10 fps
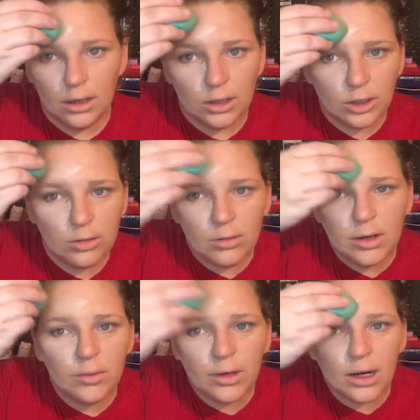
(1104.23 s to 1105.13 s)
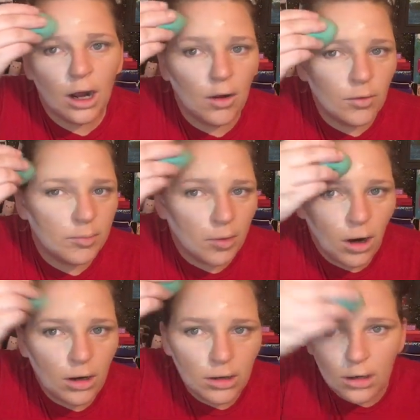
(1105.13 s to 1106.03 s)
You do get all the
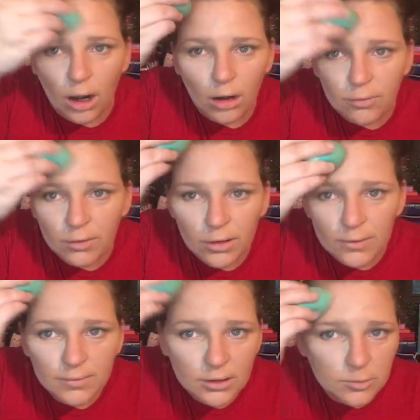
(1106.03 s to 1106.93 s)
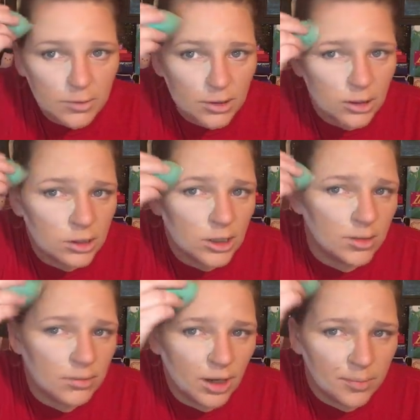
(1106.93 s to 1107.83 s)
product off of the sponge,
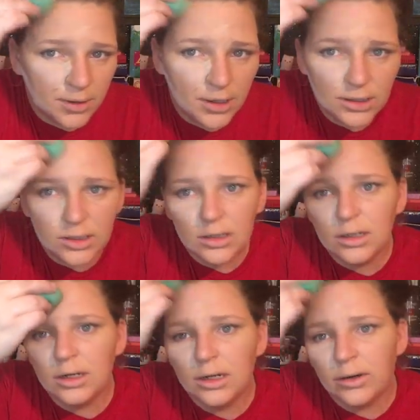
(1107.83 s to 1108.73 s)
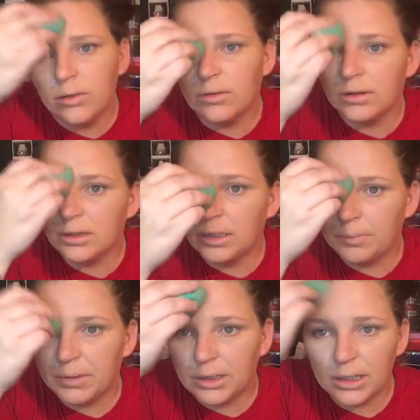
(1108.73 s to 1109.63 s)
in my opinion. It don't seep
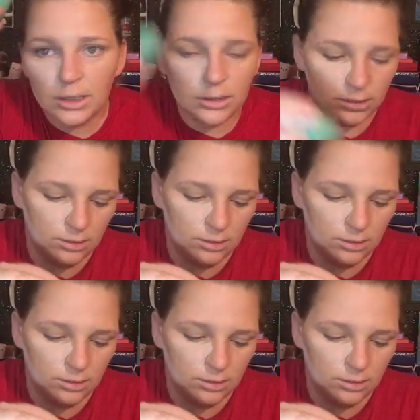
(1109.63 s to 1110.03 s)
in there.